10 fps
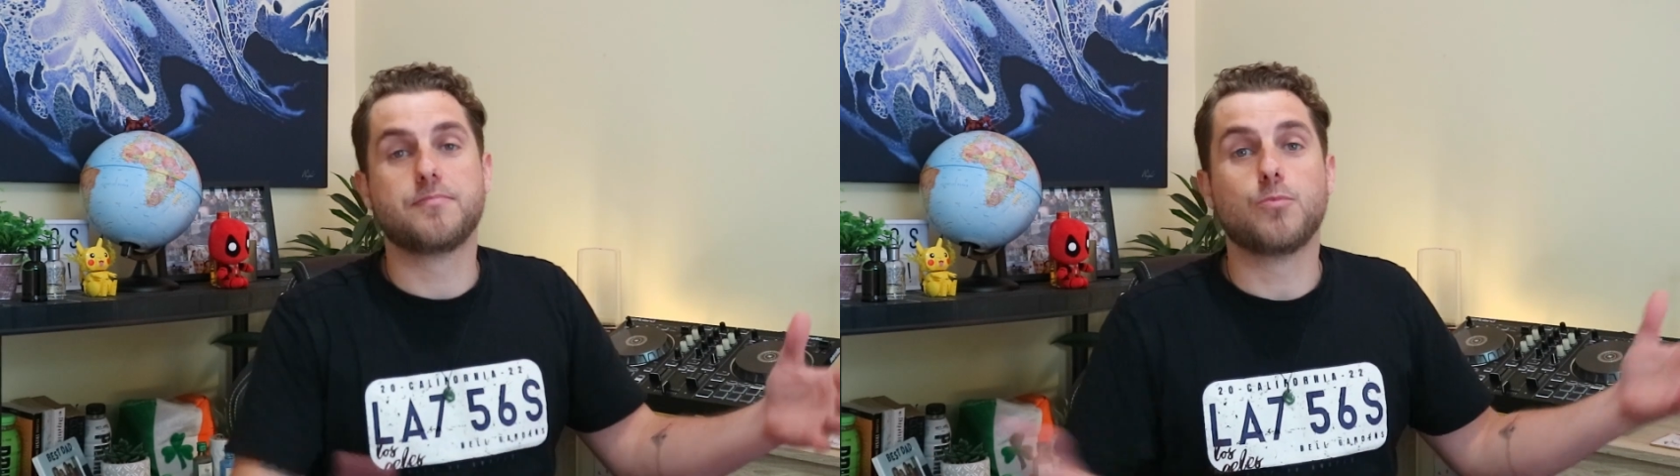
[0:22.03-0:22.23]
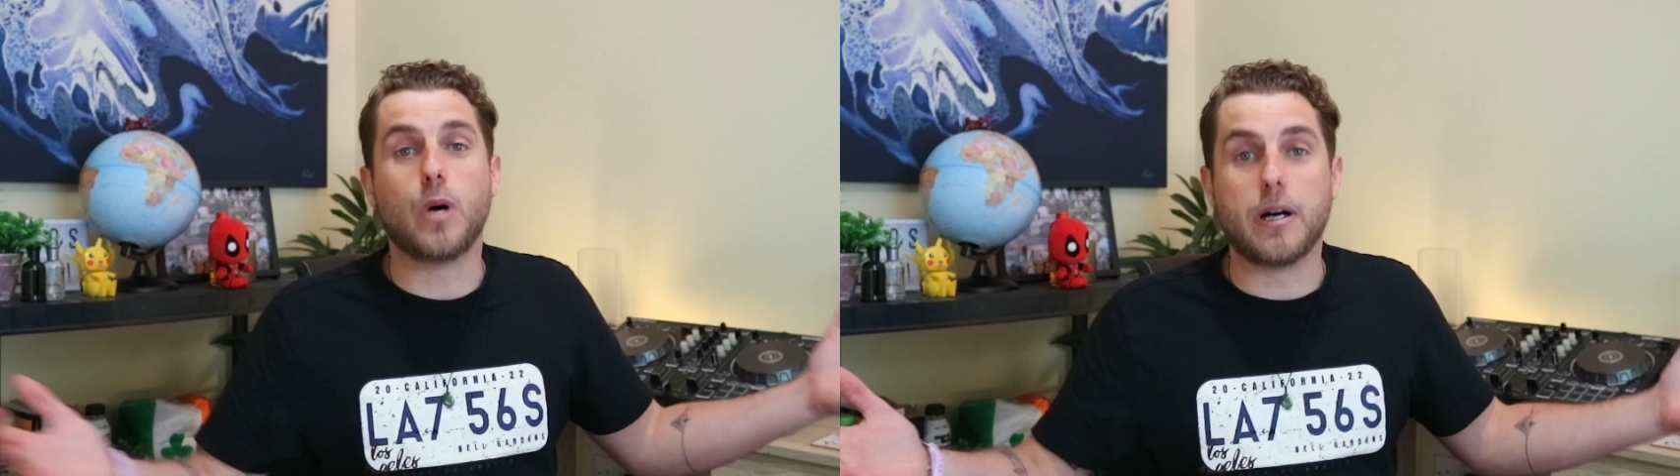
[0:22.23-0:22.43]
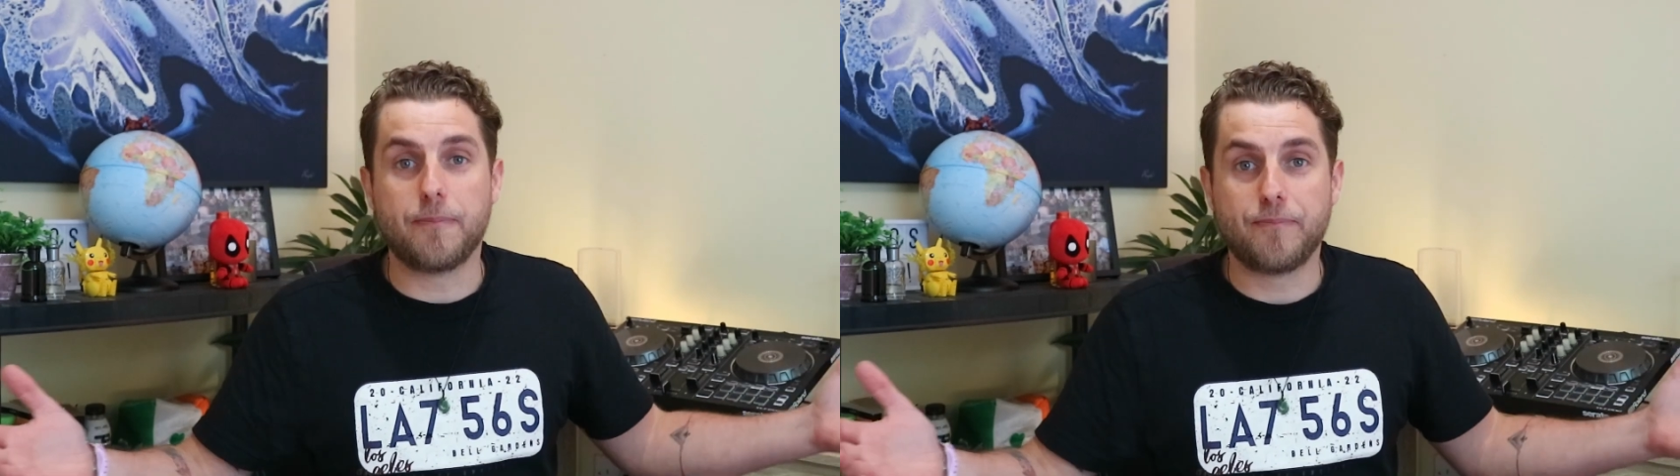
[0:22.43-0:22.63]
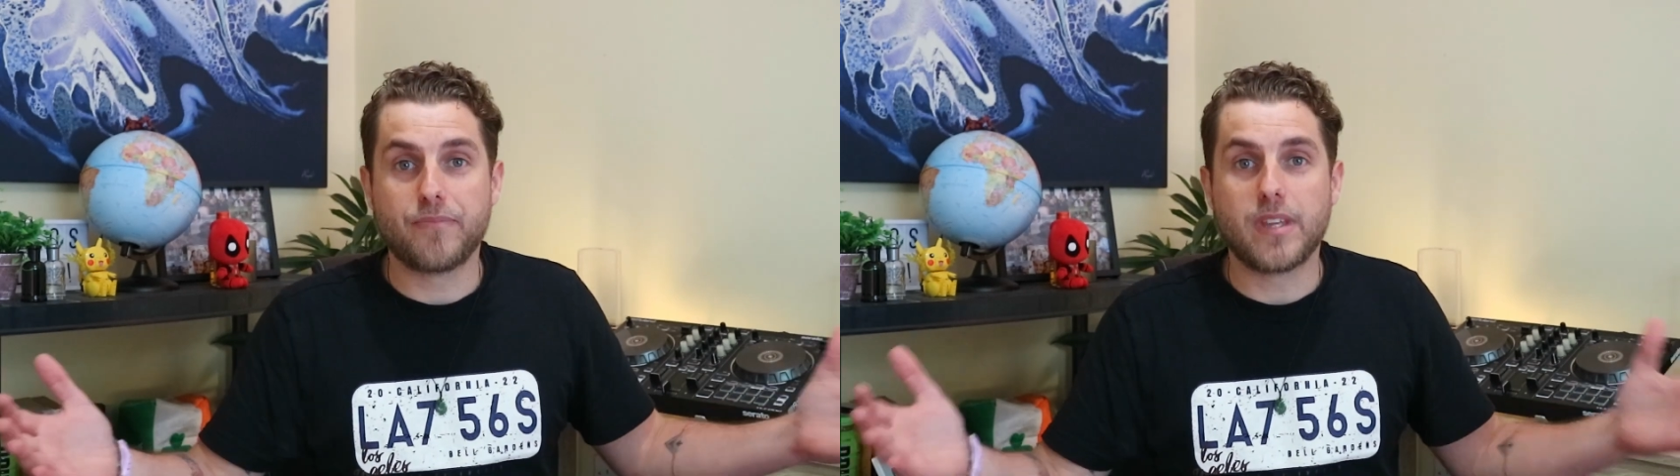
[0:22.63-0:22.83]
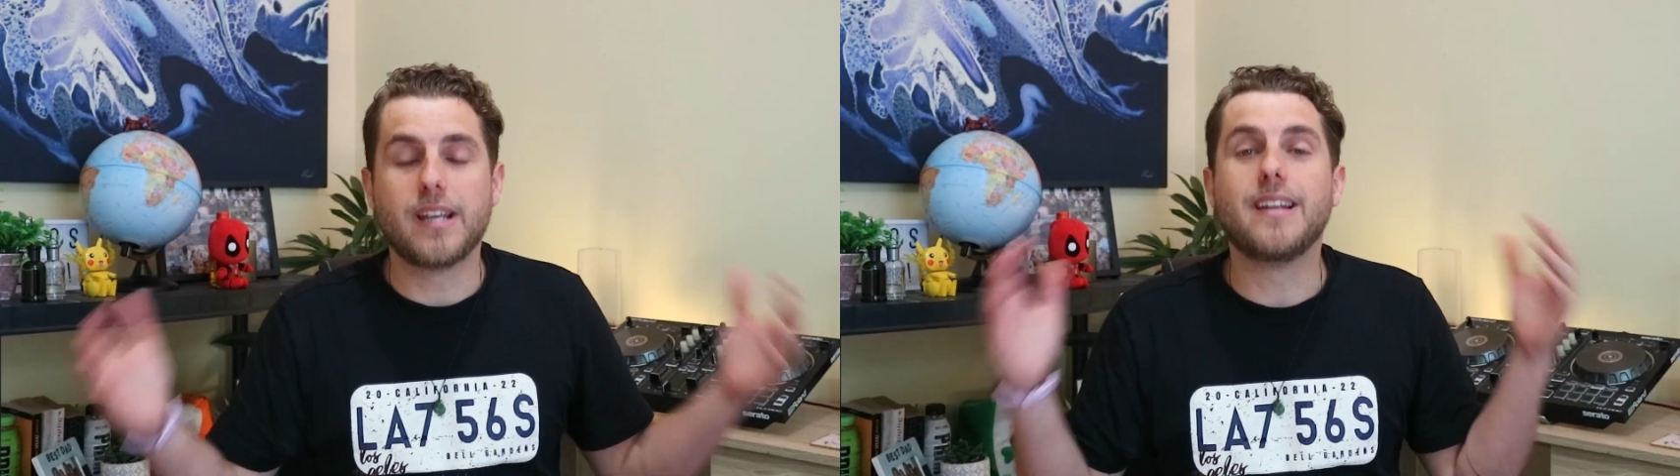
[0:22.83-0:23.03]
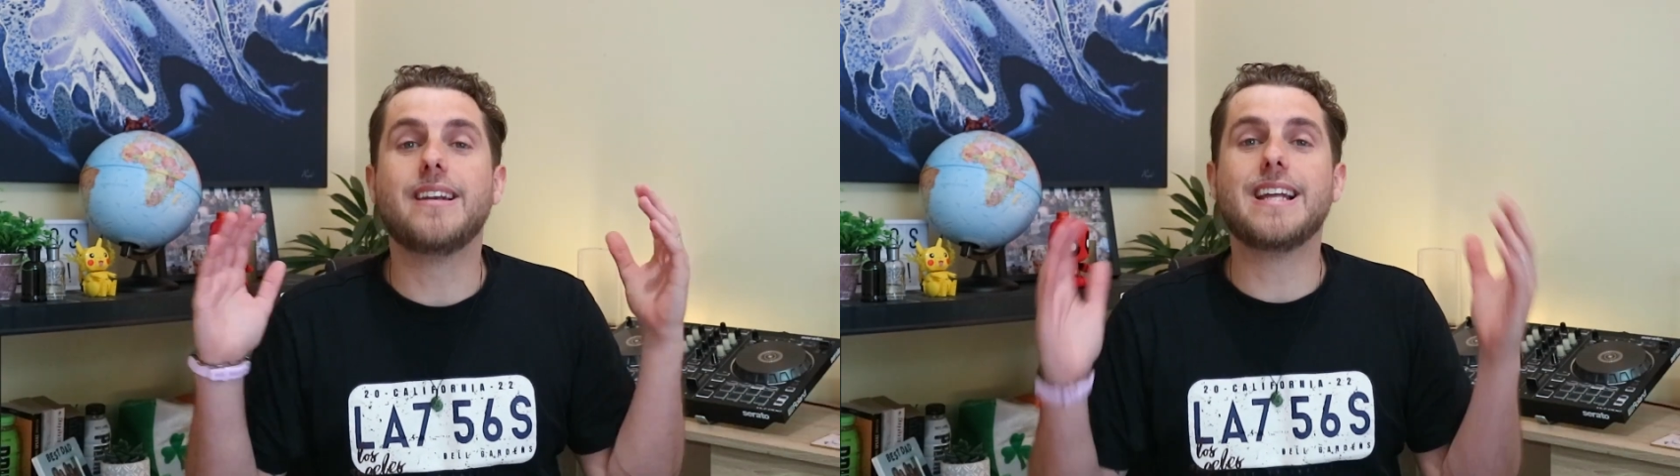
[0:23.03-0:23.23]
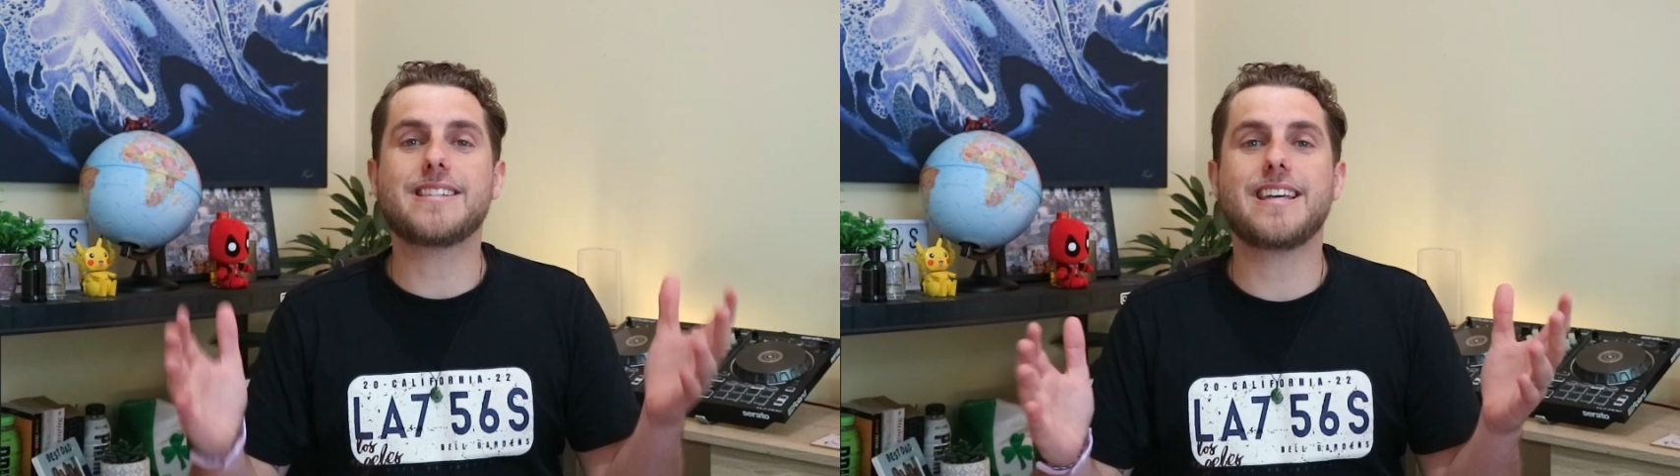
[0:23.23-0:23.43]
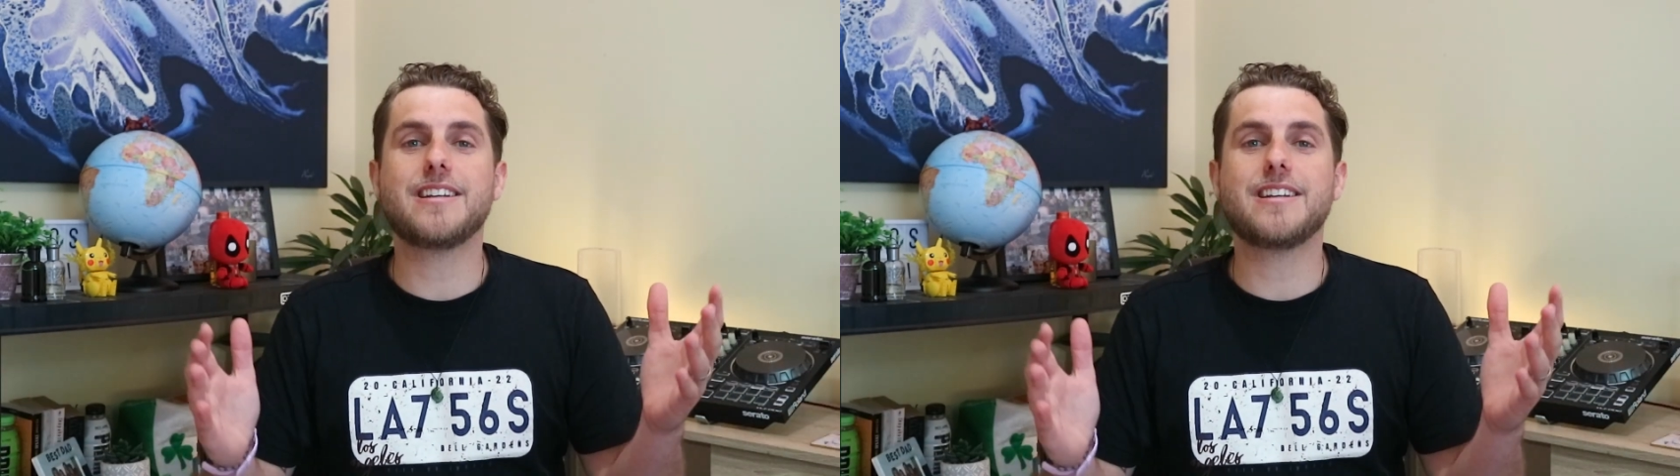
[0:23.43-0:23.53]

Well, let's get